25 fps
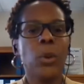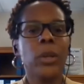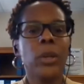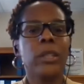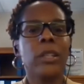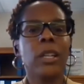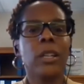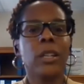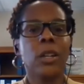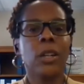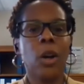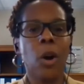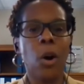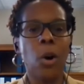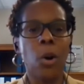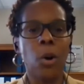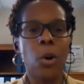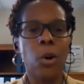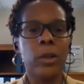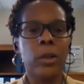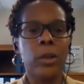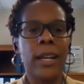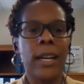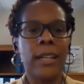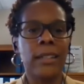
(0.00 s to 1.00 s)
with the
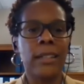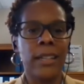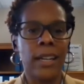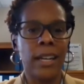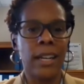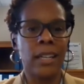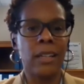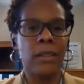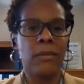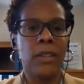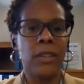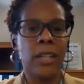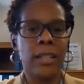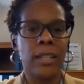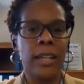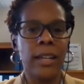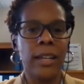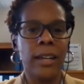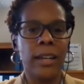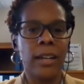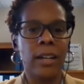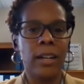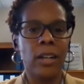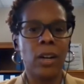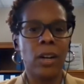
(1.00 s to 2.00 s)
goal that at the end of the
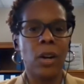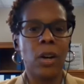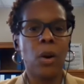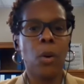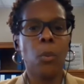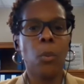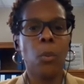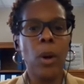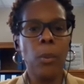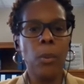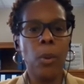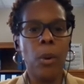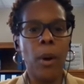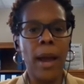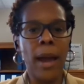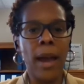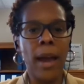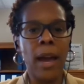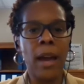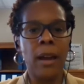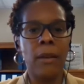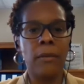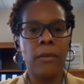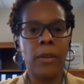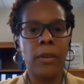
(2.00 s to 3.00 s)
year, we will
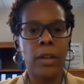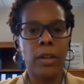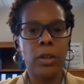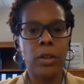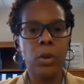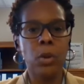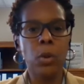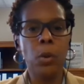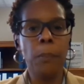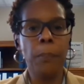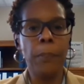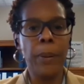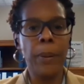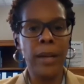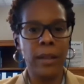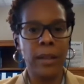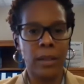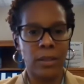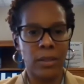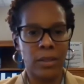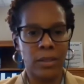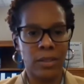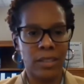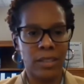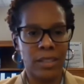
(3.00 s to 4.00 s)
have new
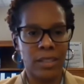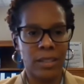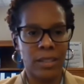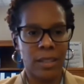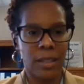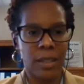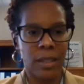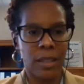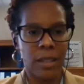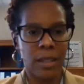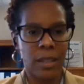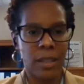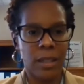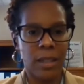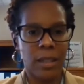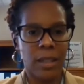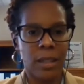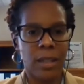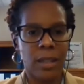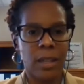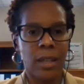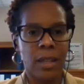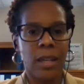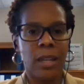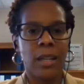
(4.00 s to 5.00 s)
pillars,
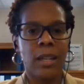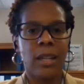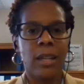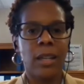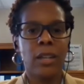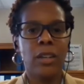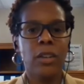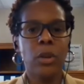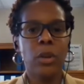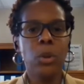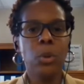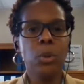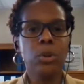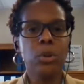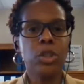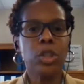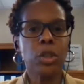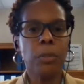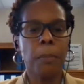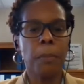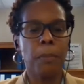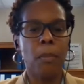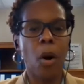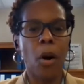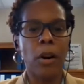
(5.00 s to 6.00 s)
new
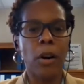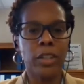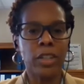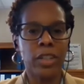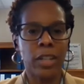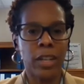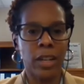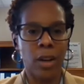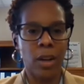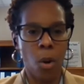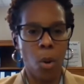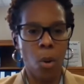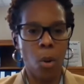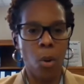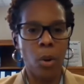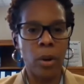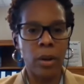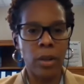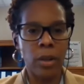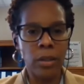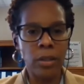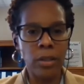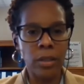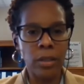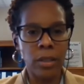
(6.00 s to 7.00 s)
marching
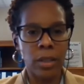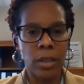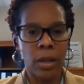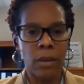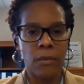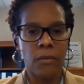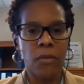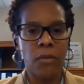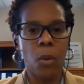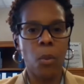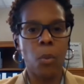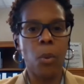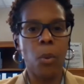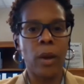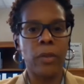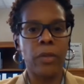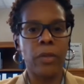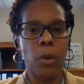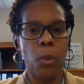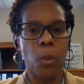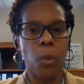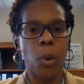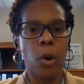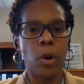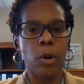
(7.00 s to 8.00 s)
orders for
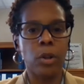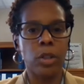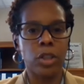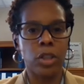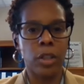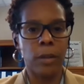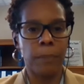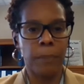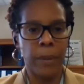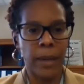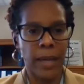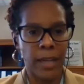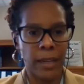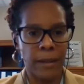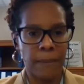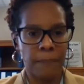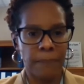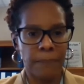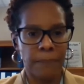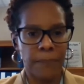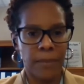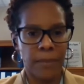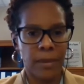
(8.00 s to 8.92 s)
what the work should be.